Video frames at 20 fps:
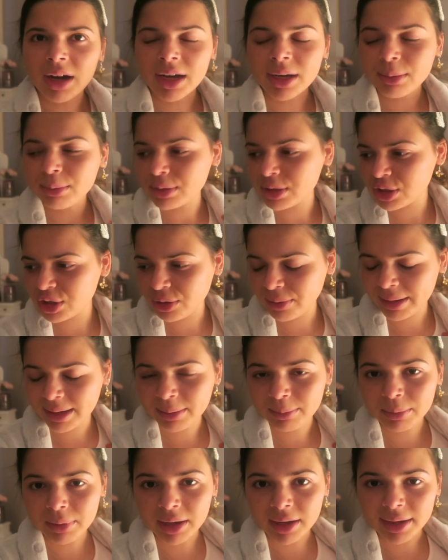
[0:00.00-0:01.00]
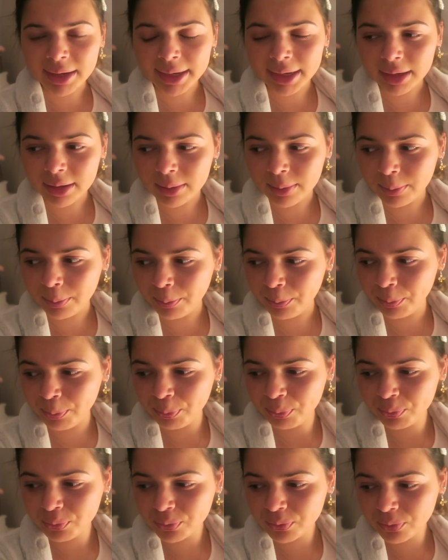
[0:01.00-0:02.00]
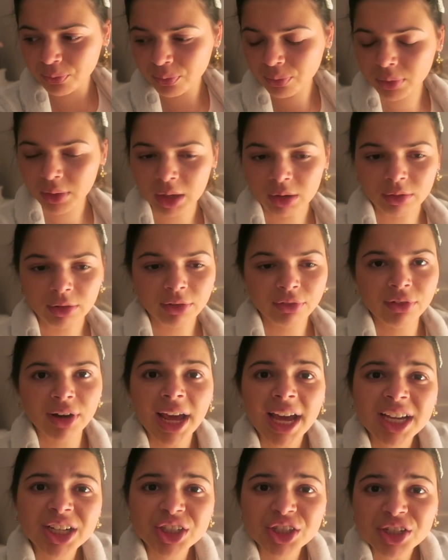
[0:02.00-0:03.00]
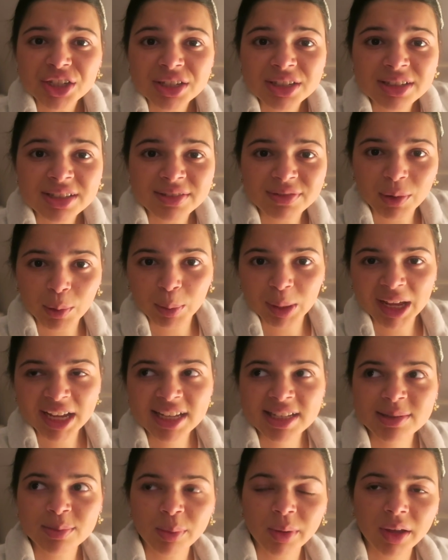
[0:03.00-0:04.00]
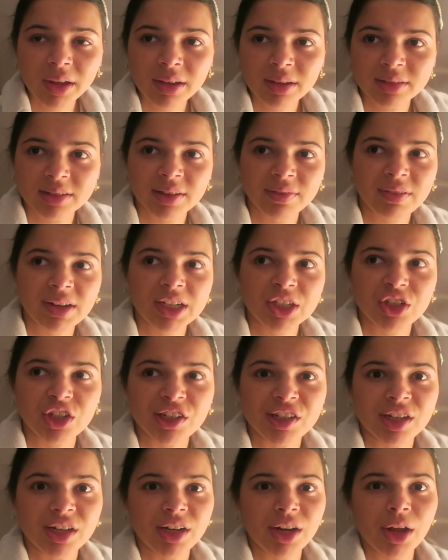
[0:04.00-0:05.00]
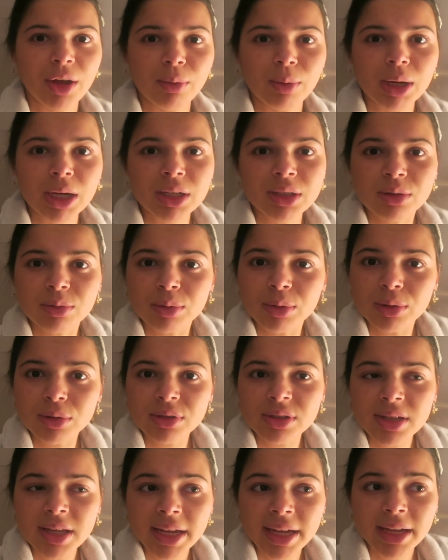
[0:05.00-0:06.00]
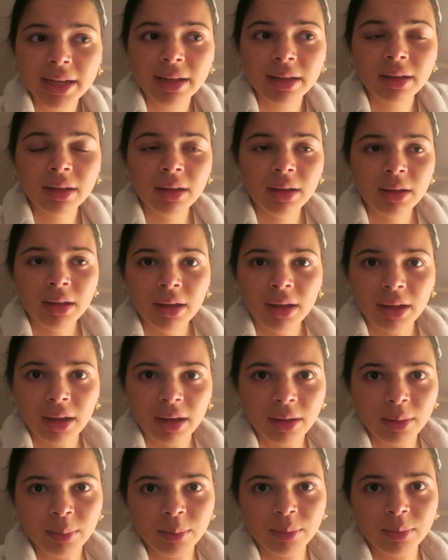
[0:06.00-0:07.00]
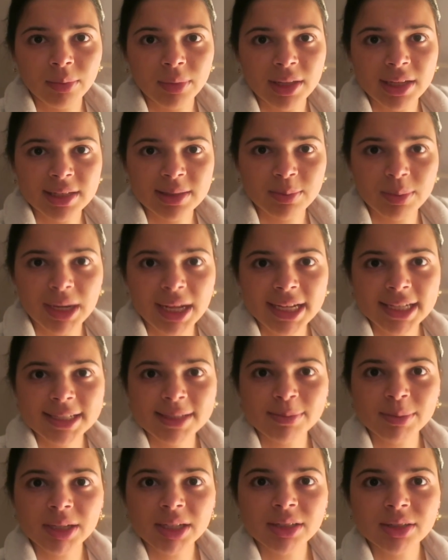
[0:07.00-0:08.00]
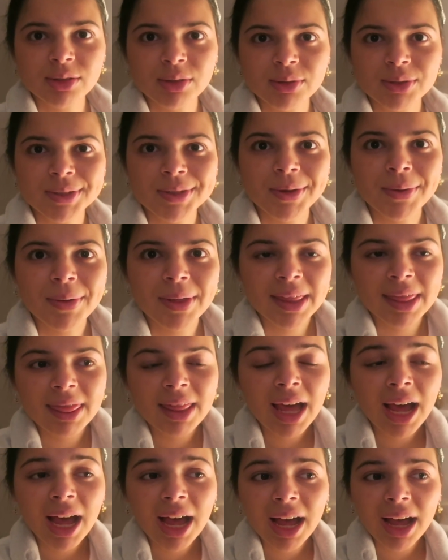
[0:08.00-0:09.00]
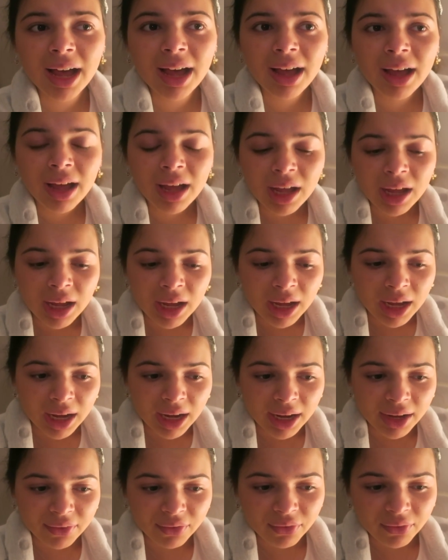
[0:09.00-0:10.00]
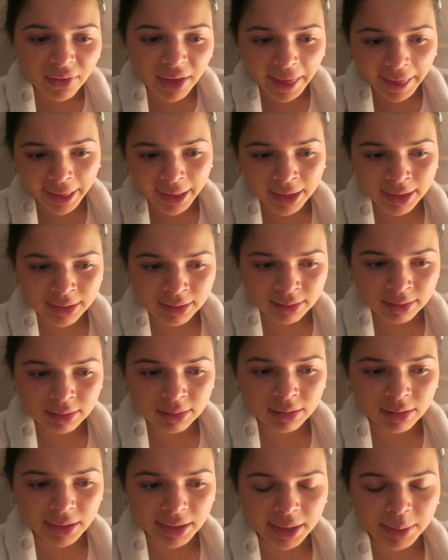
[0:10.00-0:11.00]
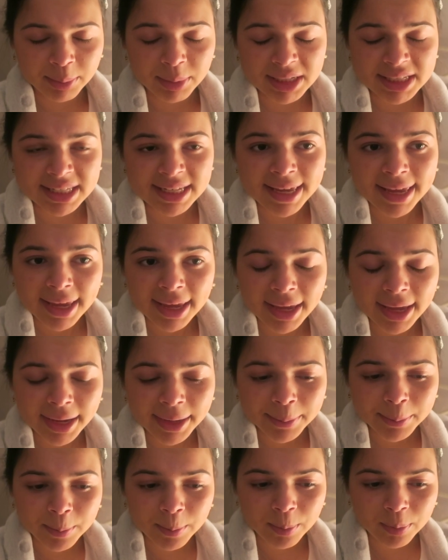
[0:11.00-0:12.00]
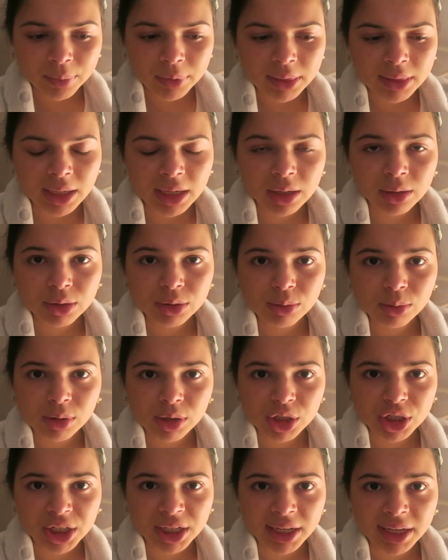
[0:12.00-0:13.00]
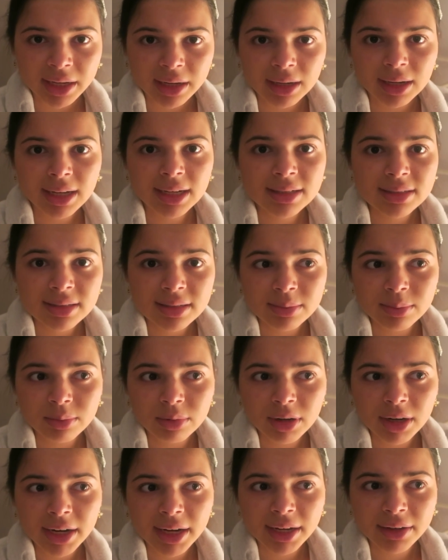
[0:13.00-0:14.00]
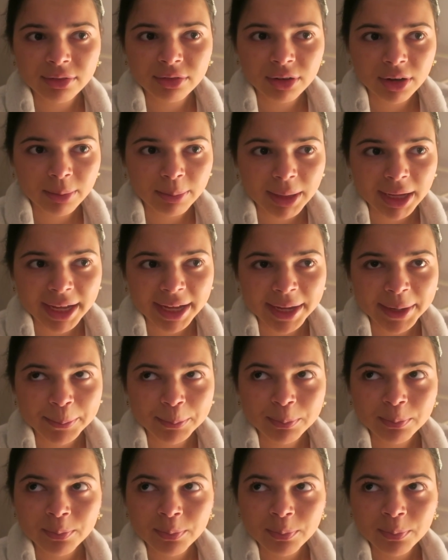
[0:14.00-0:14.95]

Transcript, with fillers: I was doing my um, reflections for placement because I've literally done no work towards it. Um, this placement, so I was doing that. And then I had my tea. And then I was watching Glastonbury for a bit